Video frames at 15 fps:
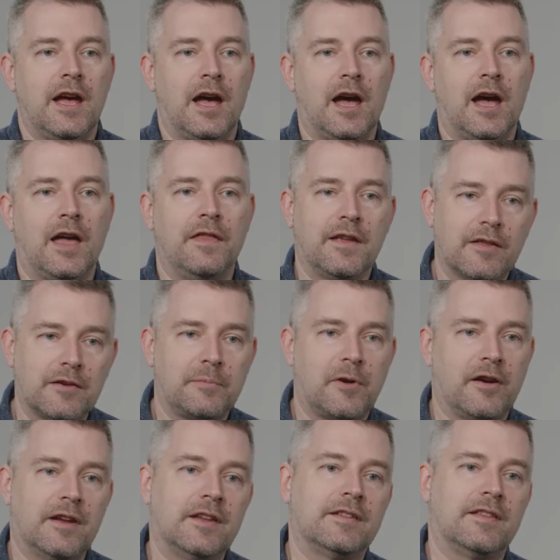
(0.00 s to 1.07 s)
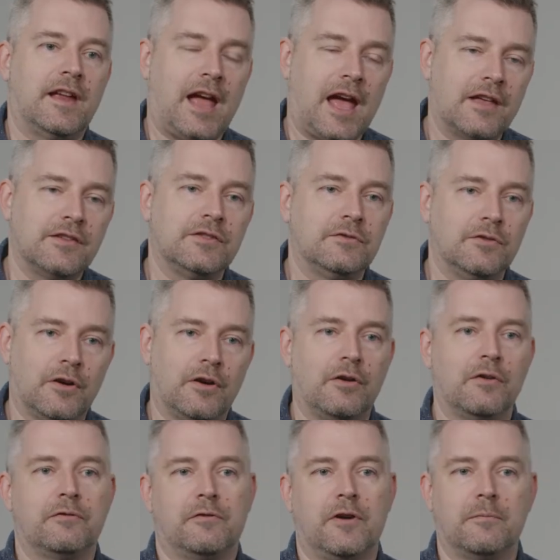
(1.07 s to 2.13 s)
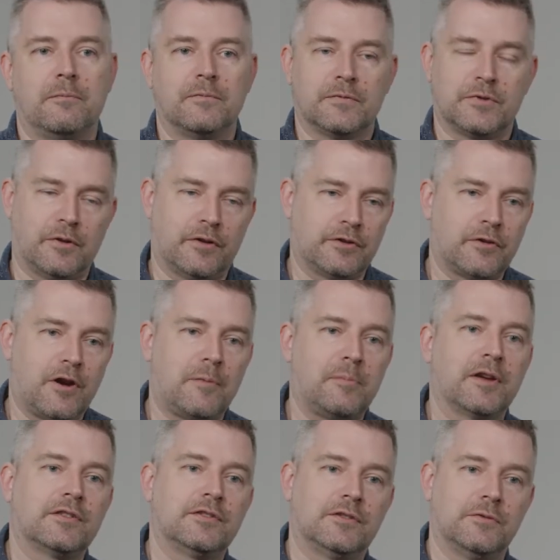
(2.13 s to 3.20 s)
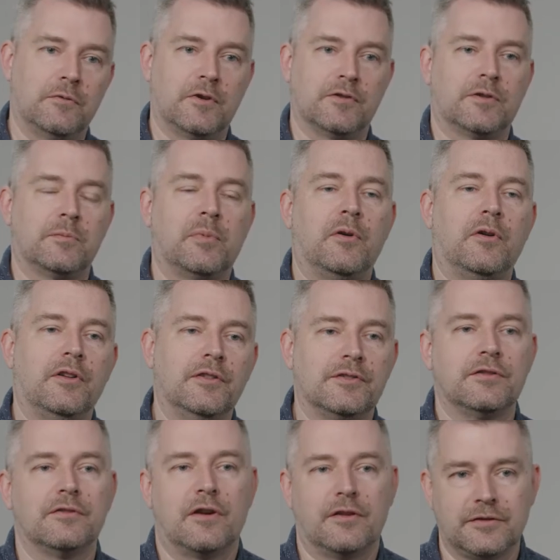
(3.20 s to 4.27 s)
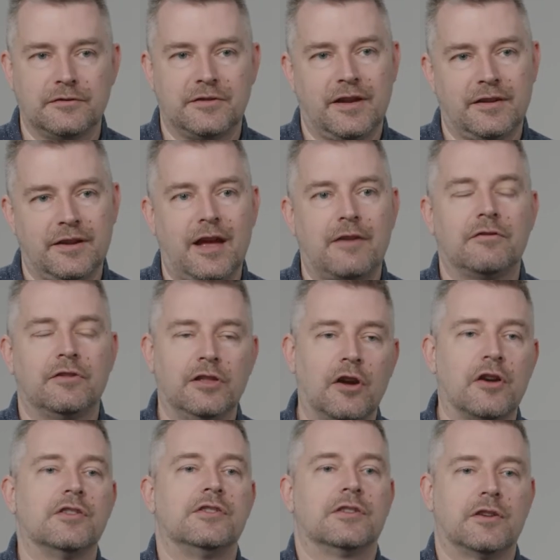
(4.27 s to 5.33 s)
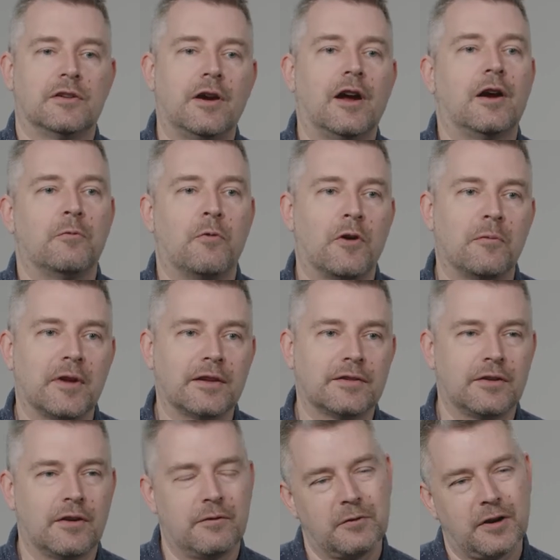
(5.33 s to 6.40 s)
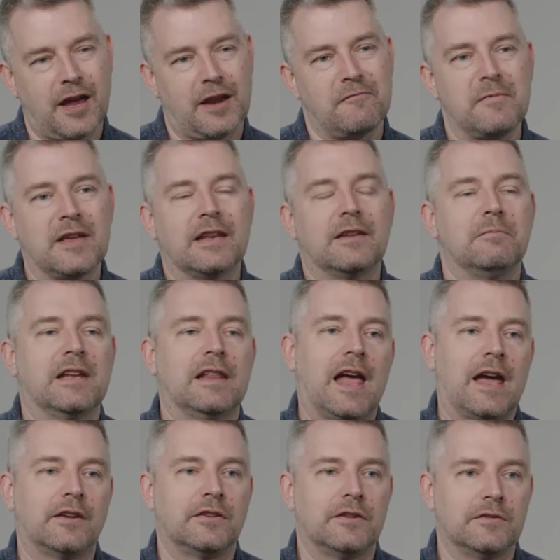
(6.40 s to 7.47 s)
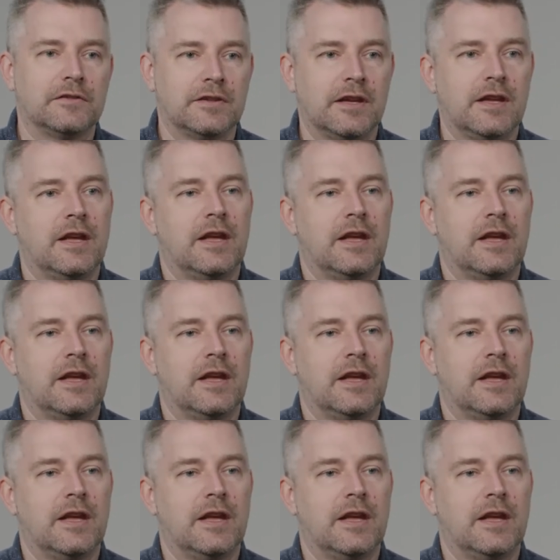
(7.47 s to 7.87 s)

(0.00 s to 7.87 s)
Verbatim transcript: uh, and the other part is that as you go from sort of the tropics towards the poles, you also tend to have larger uh, warming. So, and we're kind of mid mid latitudes.